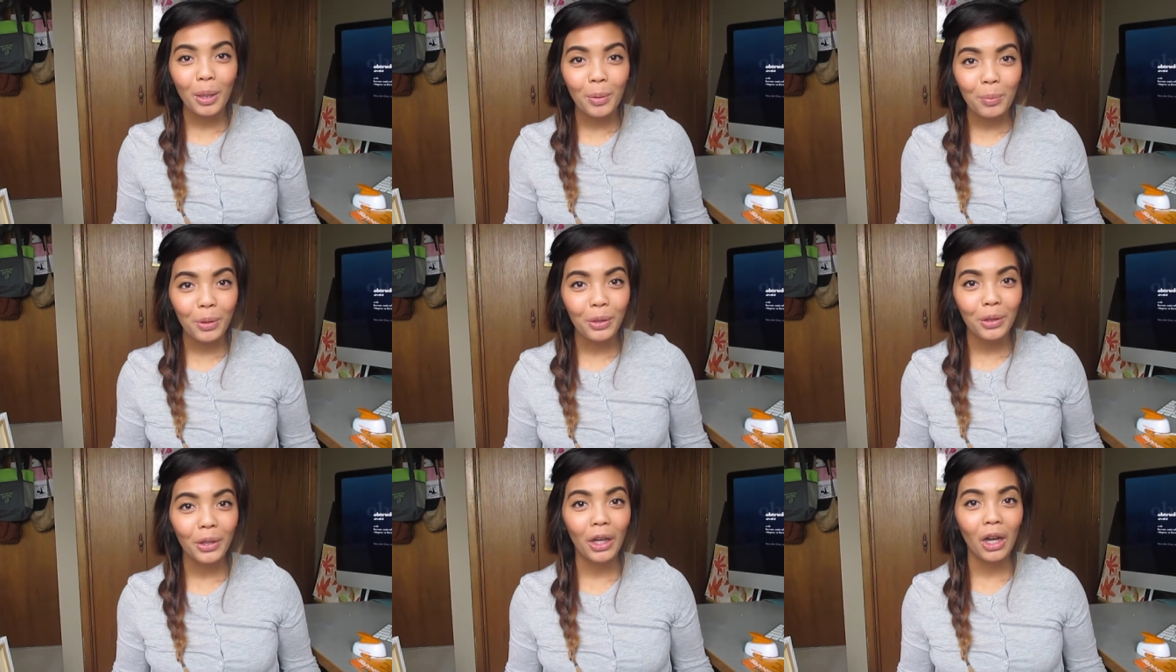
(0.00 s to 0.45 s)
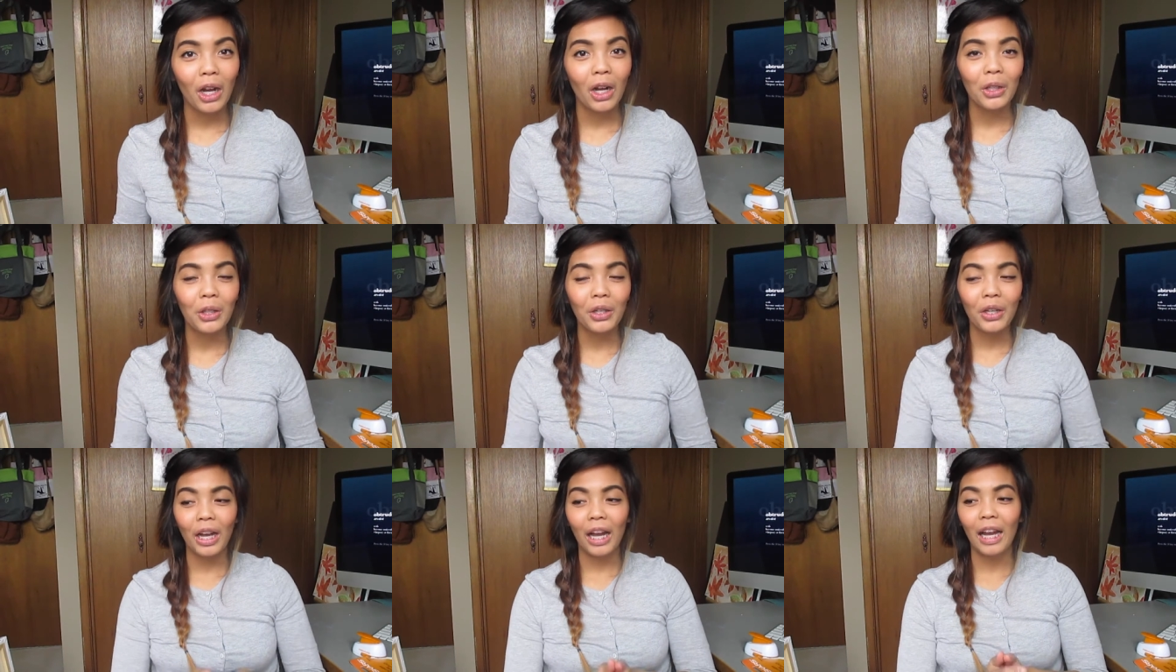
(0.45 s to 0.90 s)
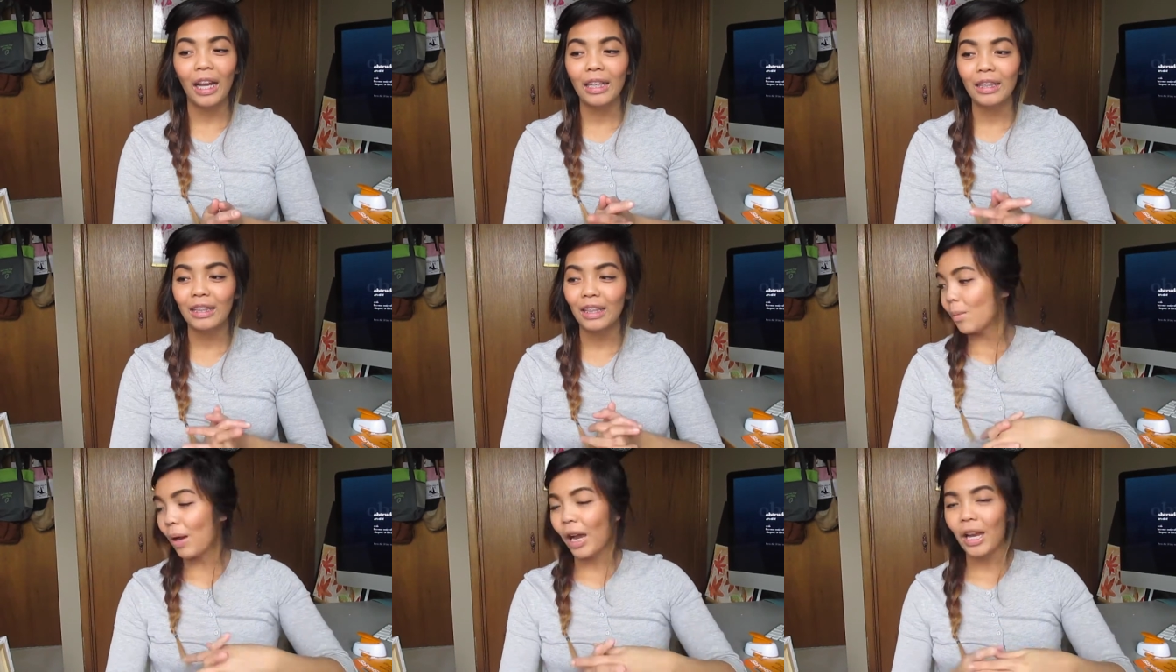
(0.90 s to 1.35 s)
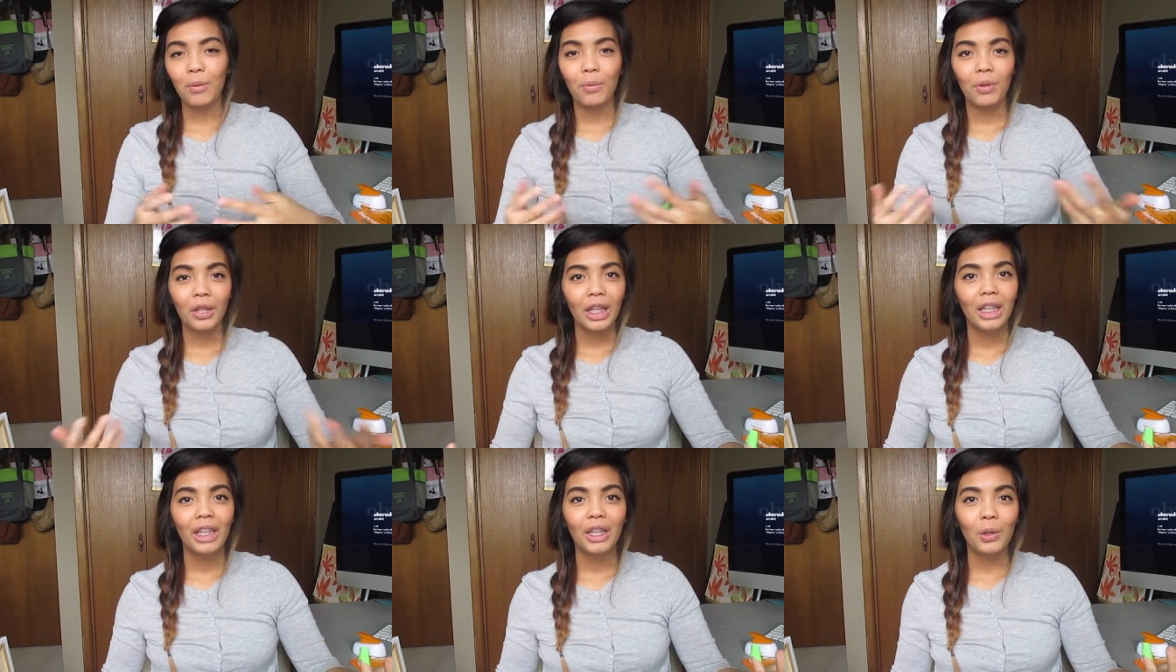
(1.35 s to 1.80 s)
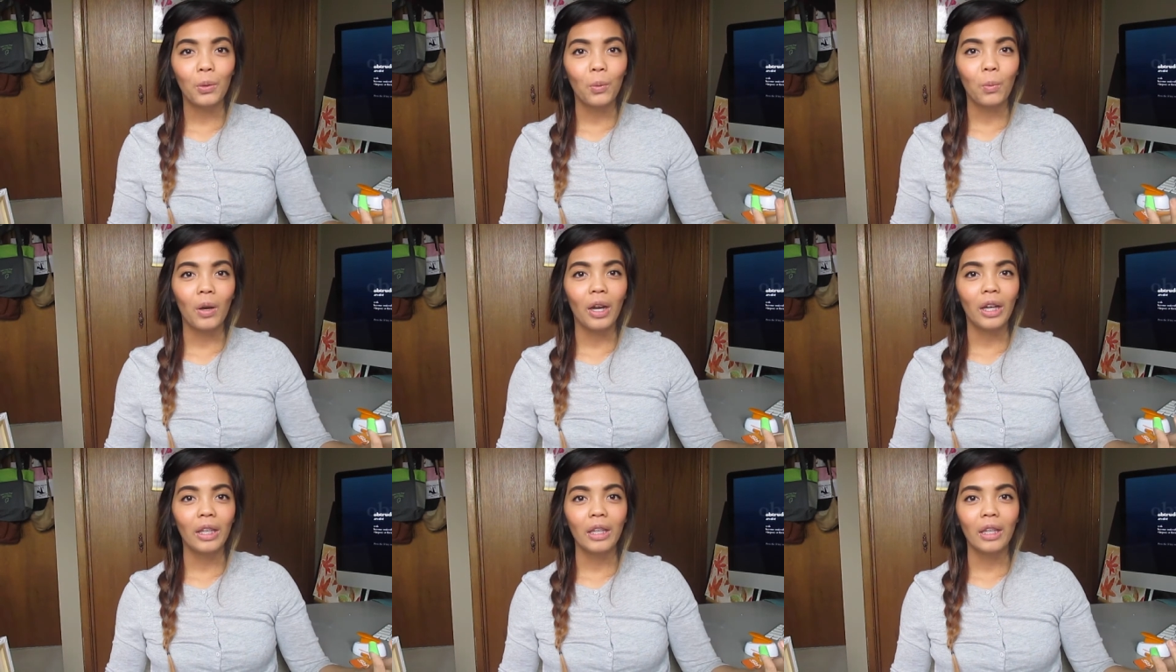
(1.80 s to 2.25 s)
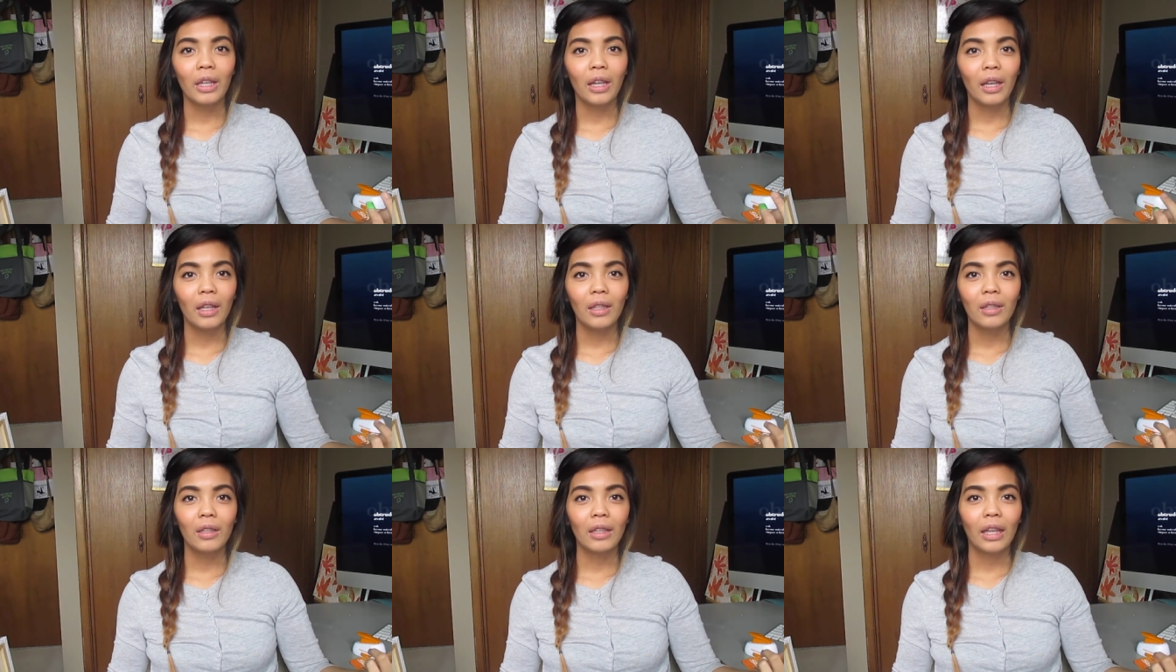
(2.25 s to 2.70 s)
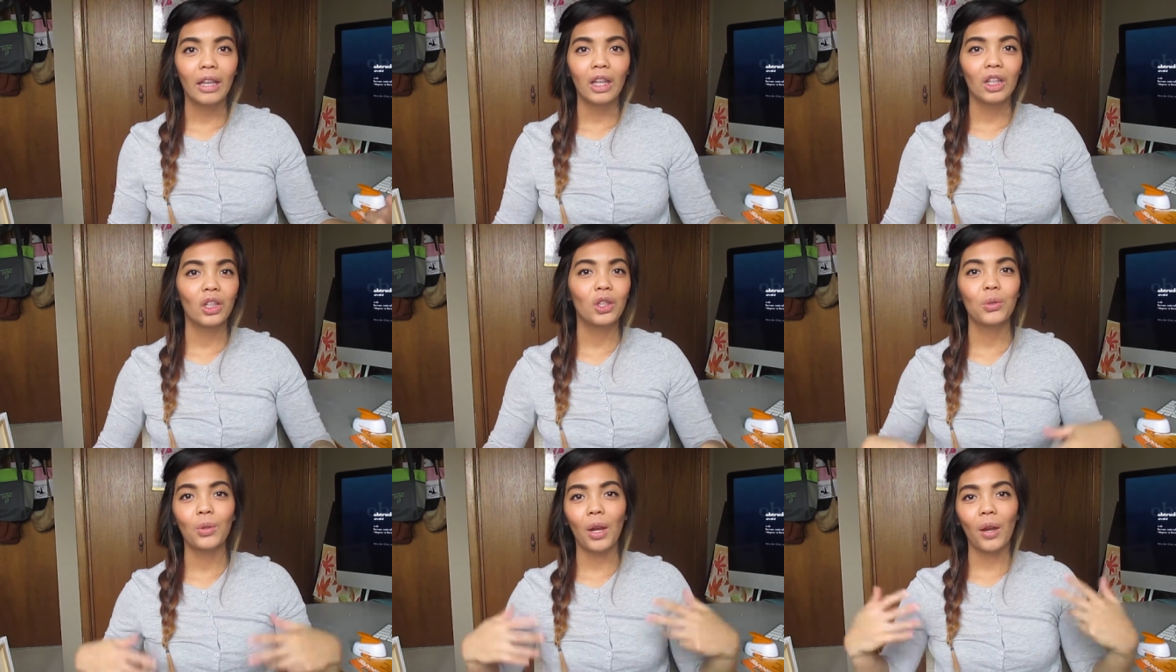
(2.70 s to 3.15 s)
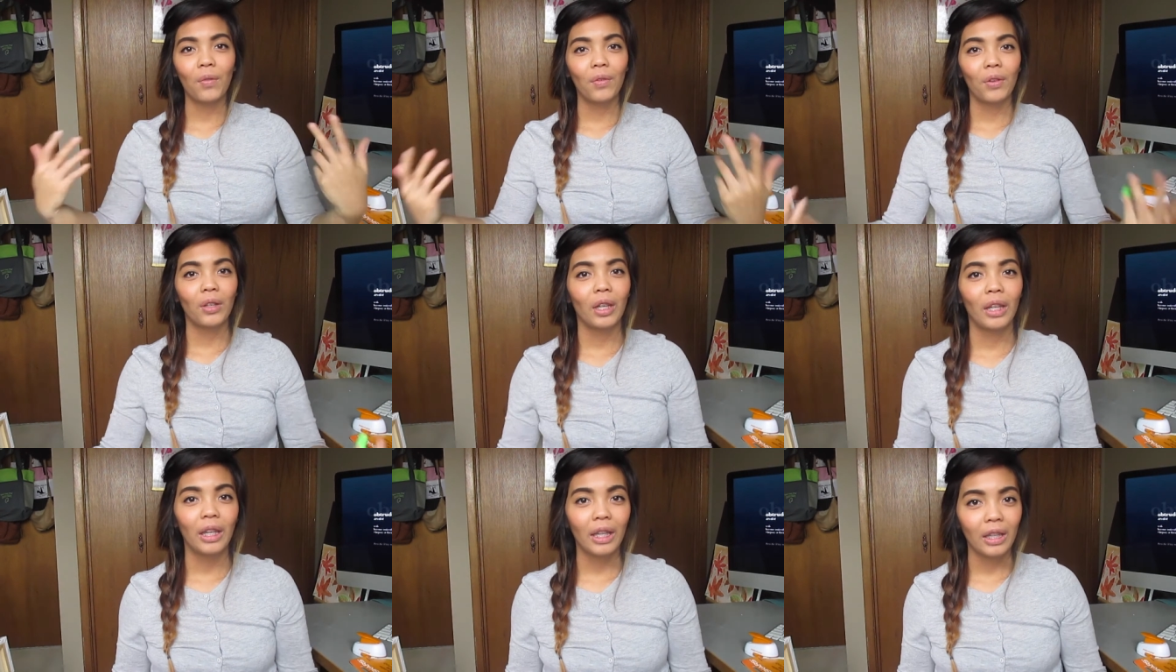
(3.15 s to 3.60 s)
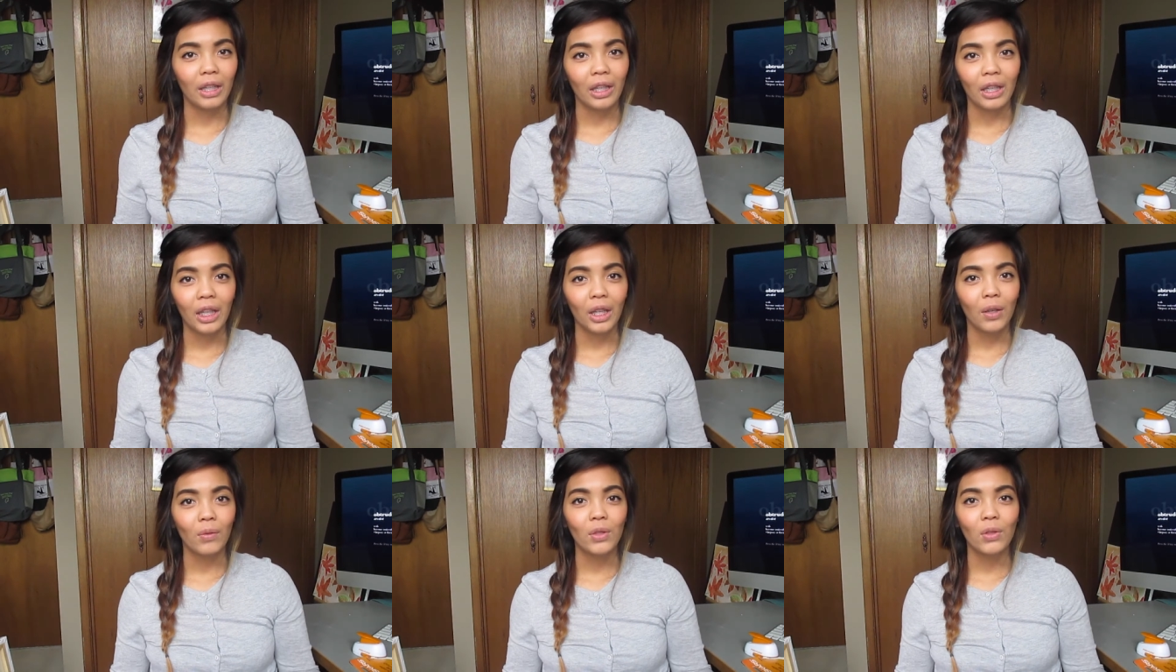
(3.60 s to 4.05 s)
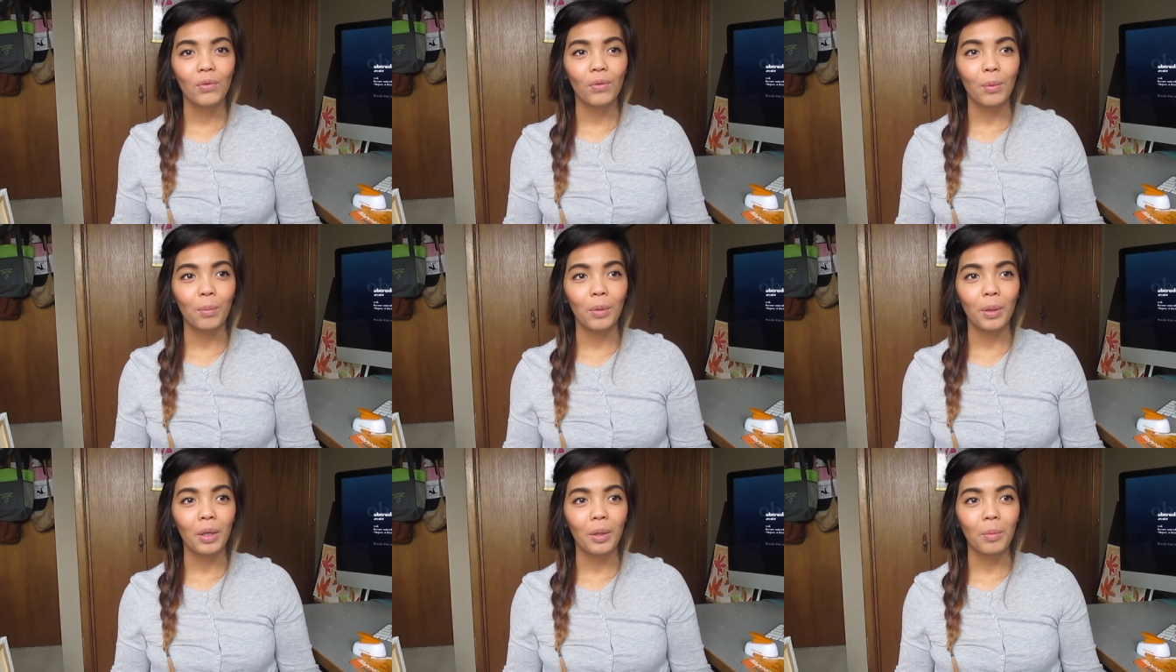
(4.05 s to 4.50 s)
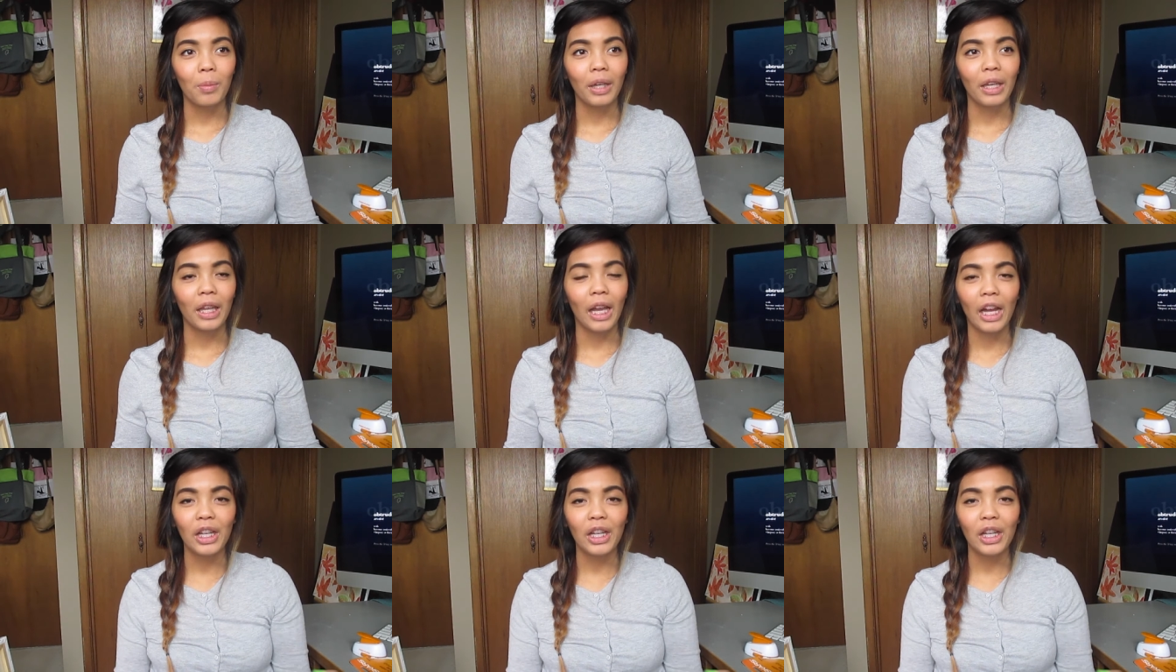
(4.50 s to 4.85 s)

my birthday haul you guys um, I really didn't want like extravagant gifts from anybody.